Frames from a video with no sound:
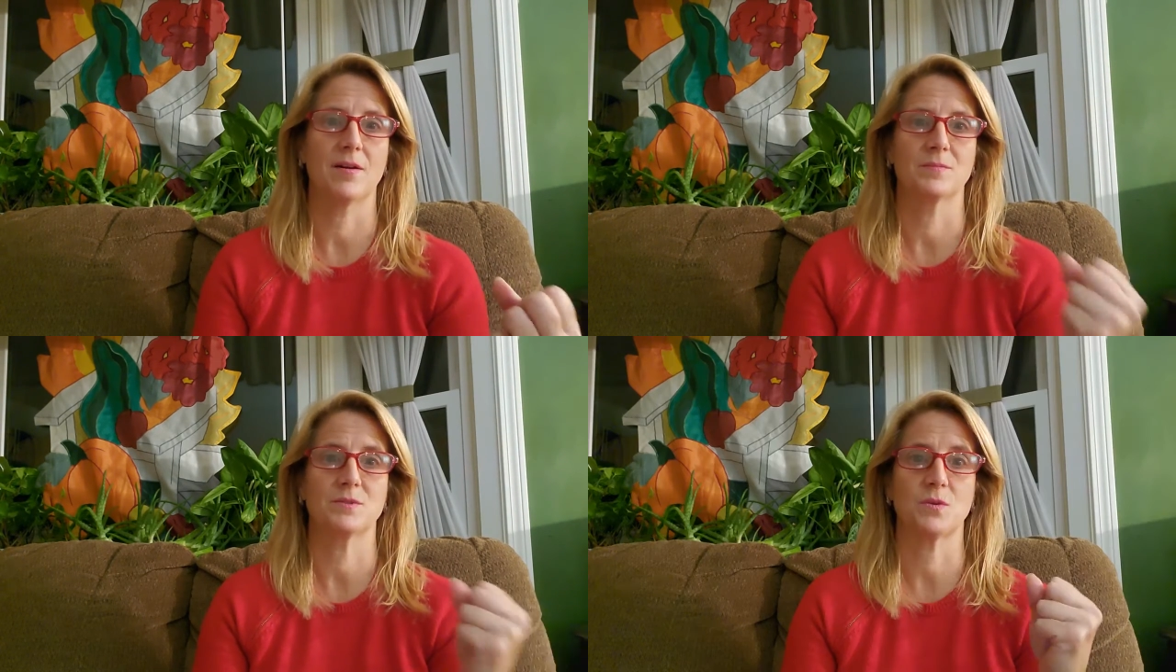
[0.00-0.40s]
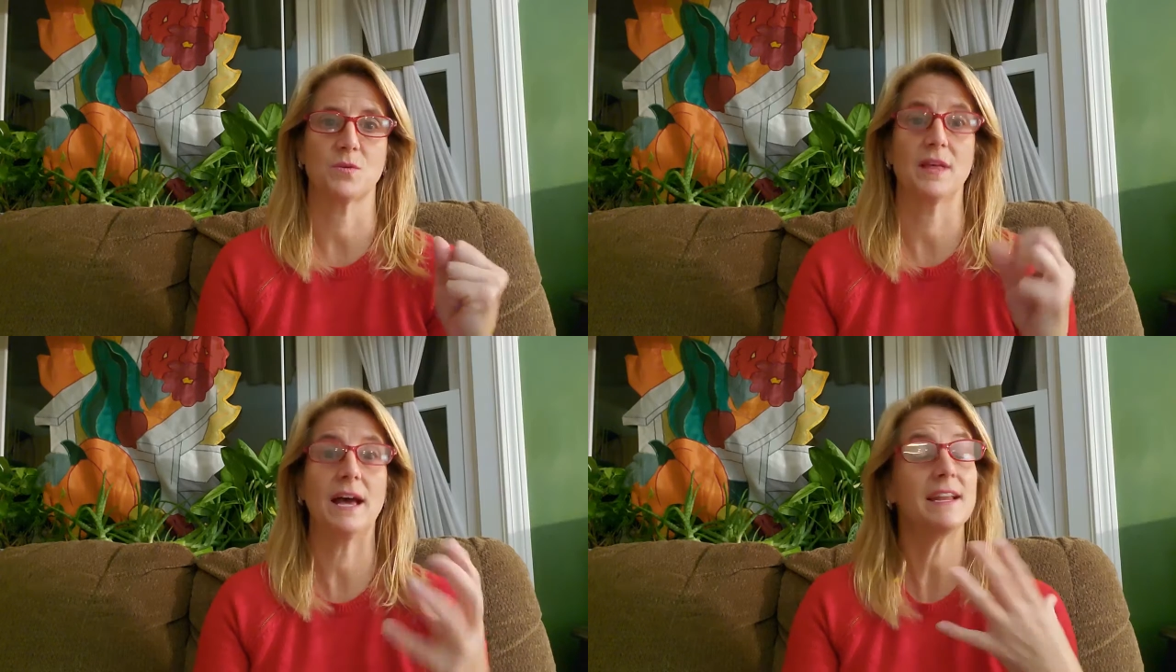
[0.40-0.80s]

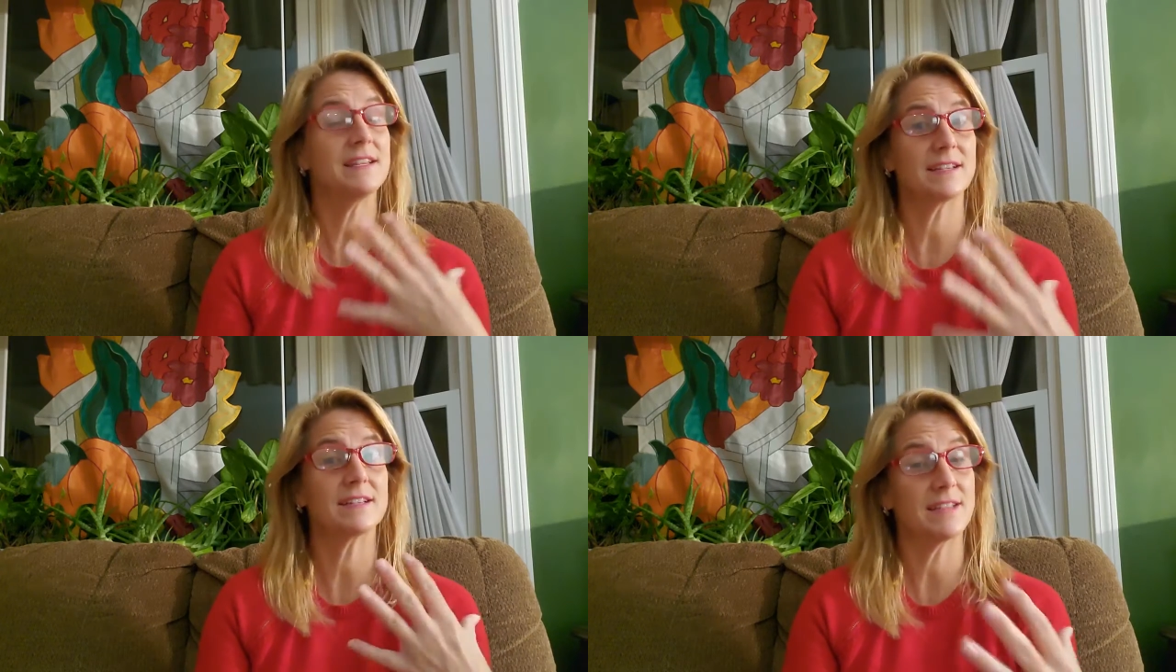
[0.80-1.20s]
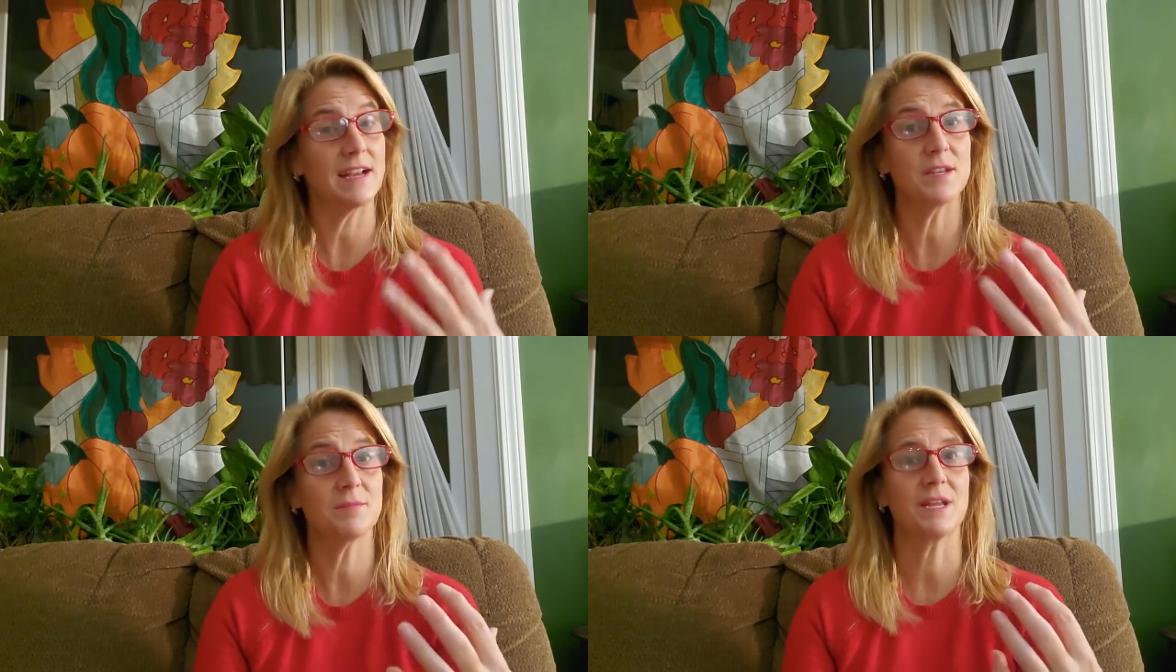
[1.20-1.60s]
So that has
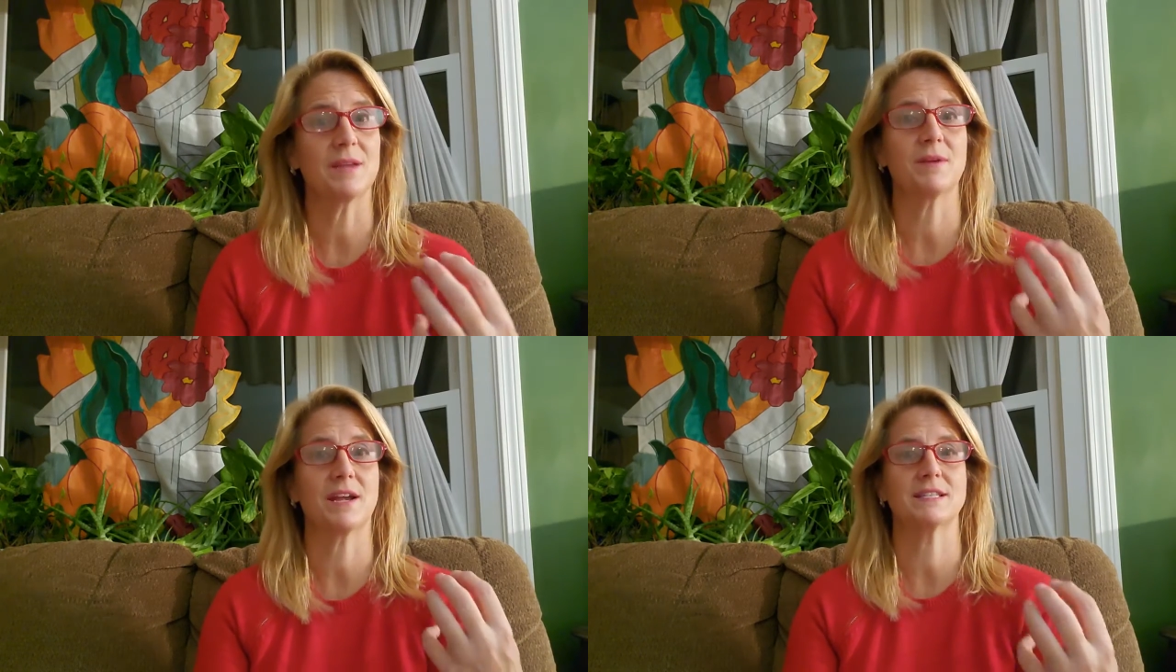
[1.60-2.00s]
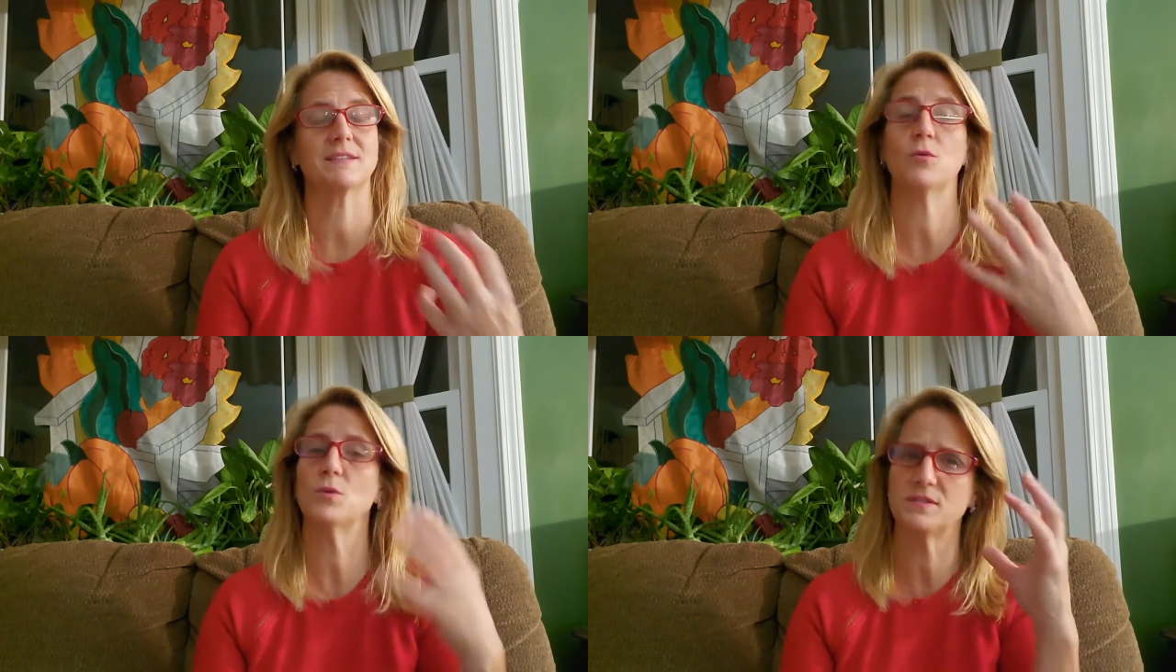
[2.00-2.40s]
excited me
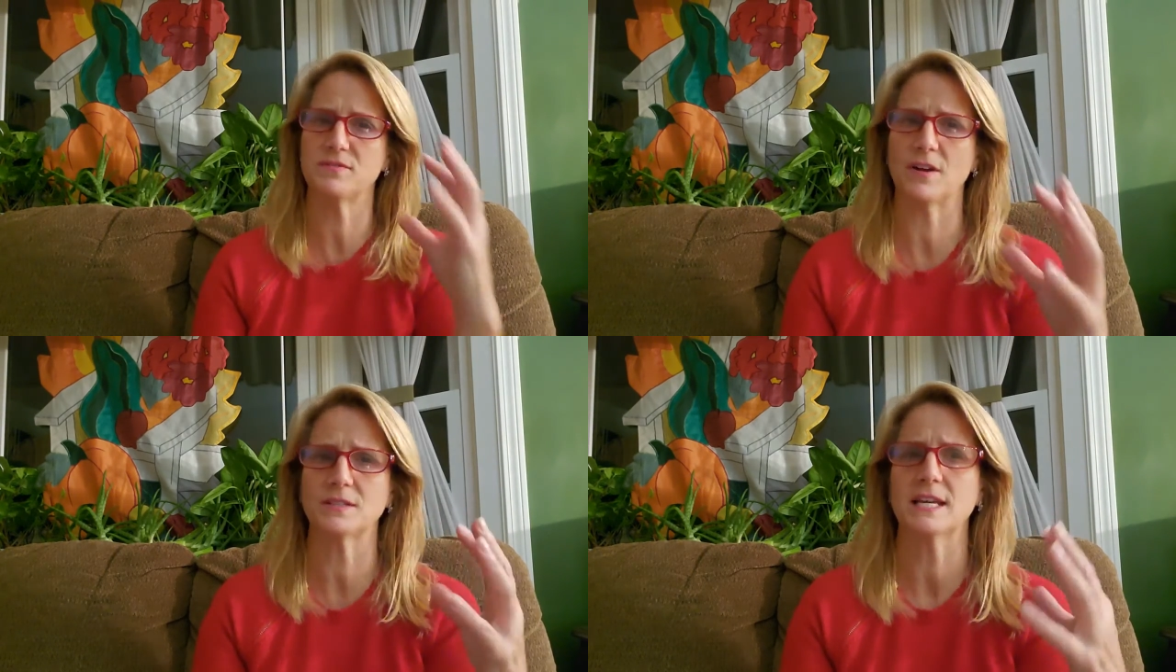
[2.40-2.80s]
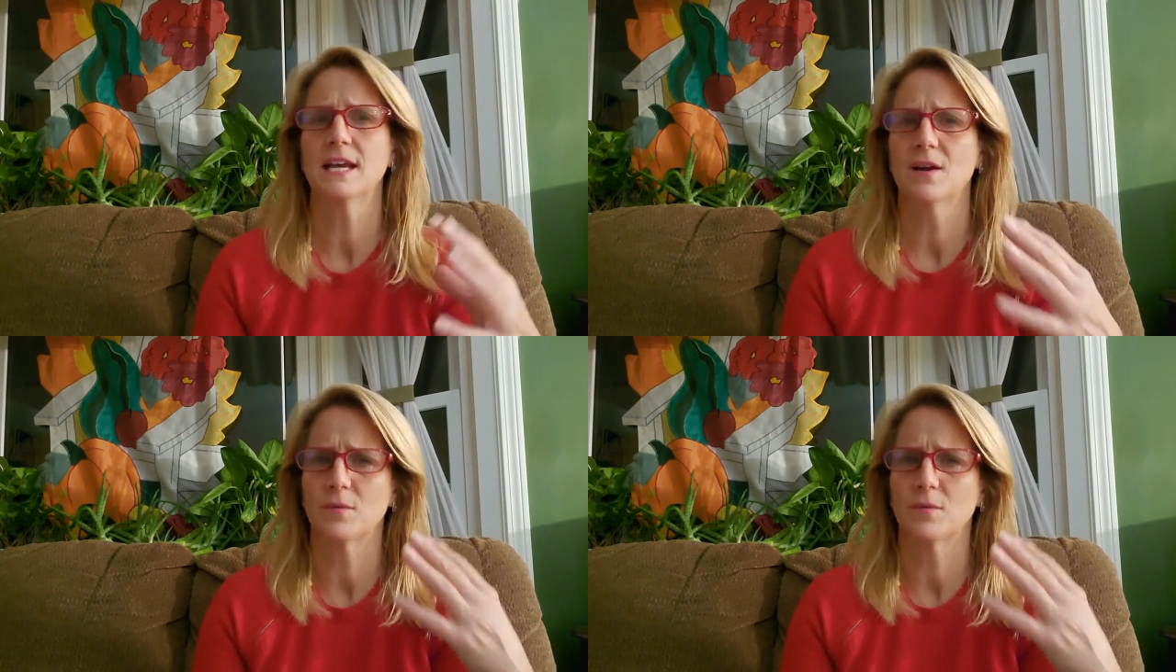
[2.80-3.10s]
because I've always felt,